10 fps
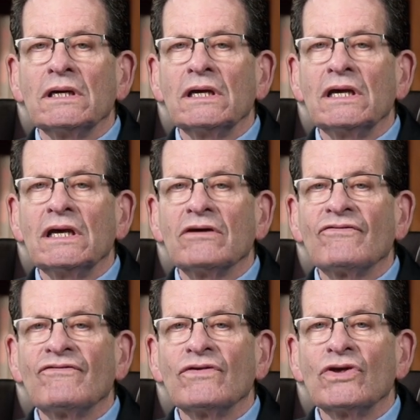if
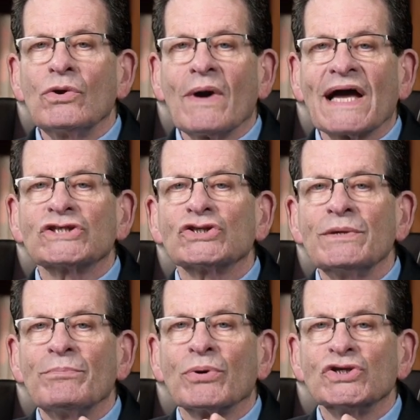you actually
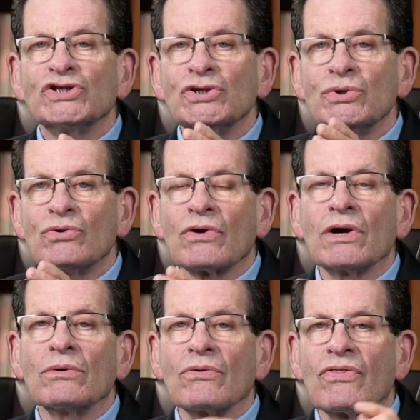pursue
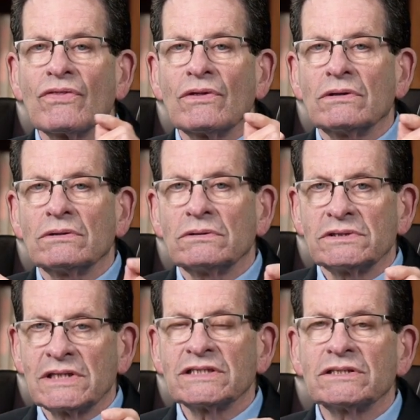growth
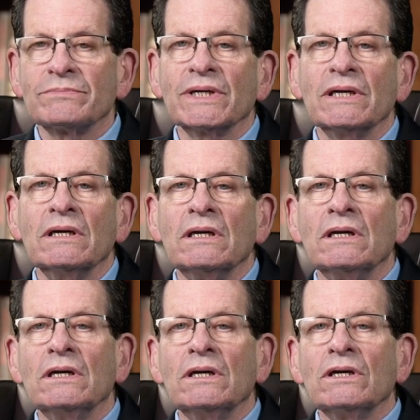sensibly,
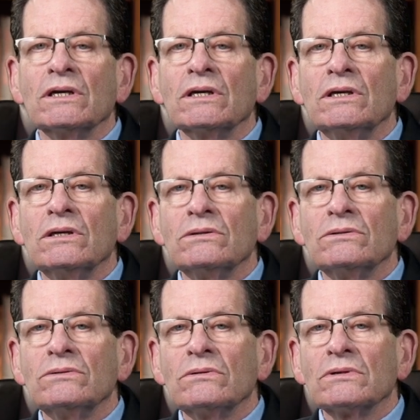
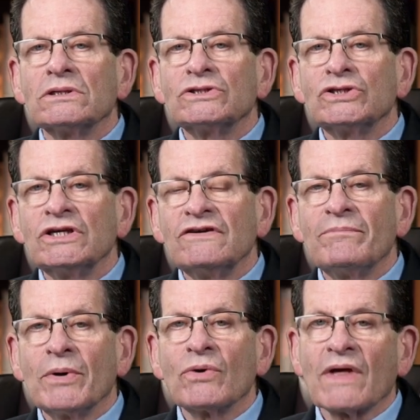you achieve
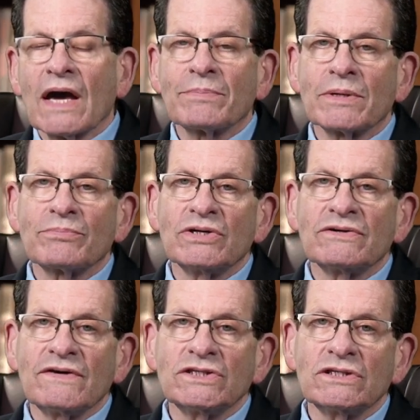both capital
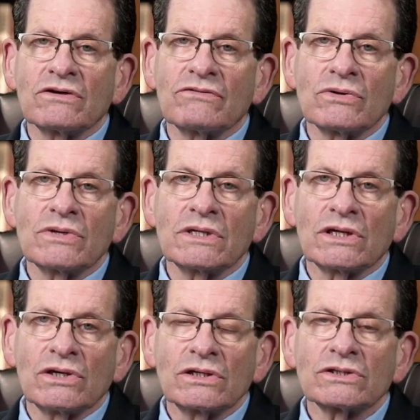preservation and growth in the
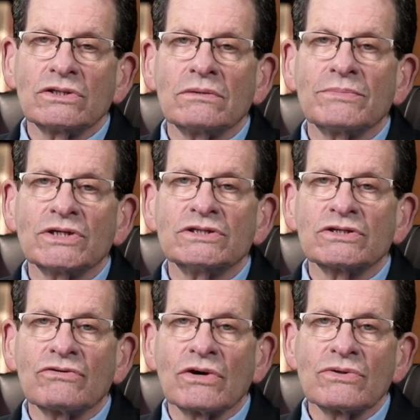long term because the
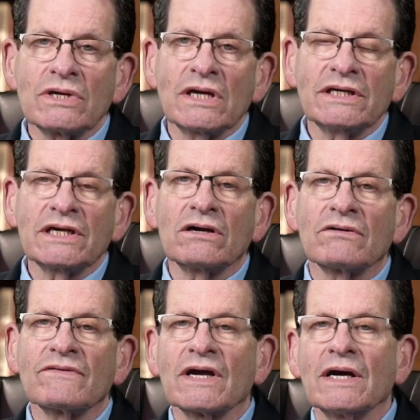growth takes care
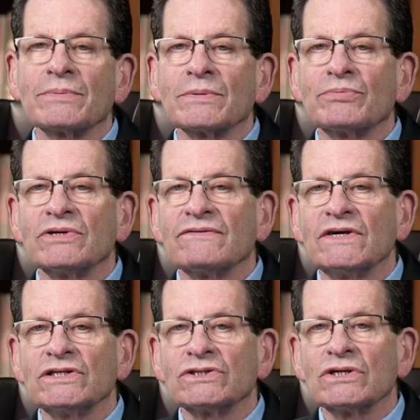of the capital
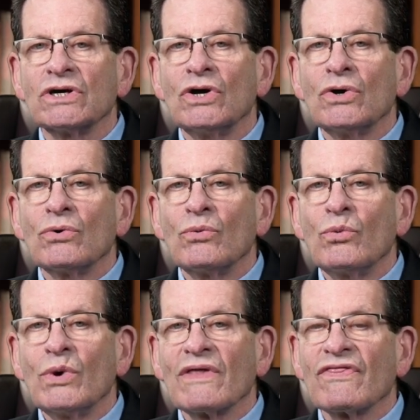preservation
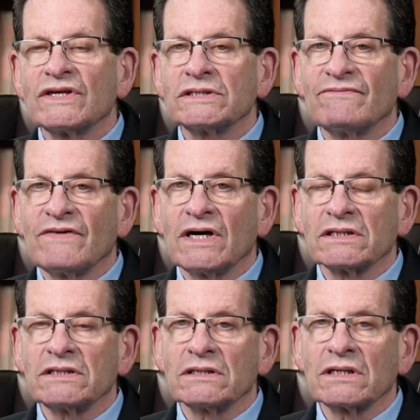with some
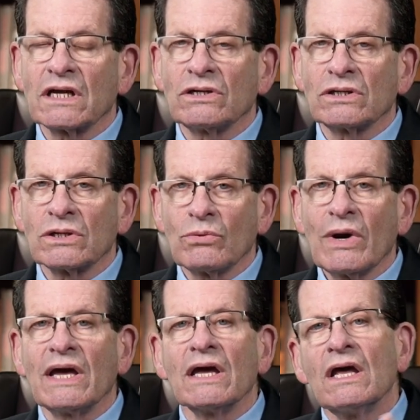volatility along the
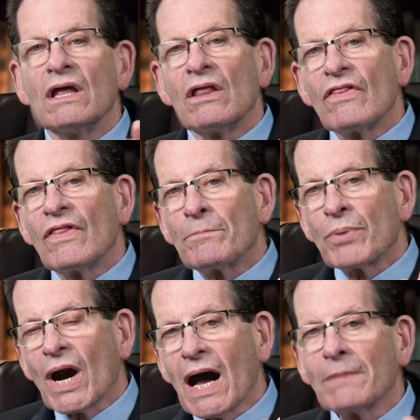way. The
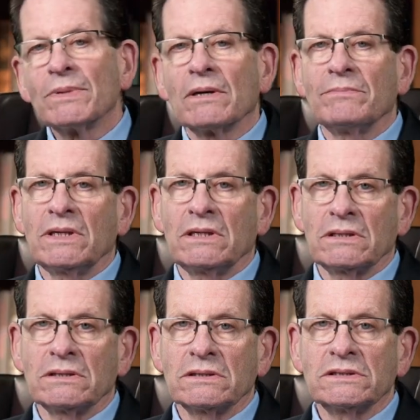problem
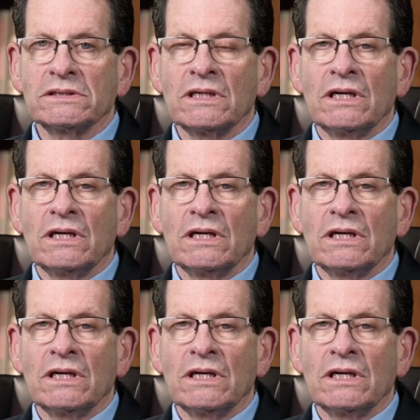is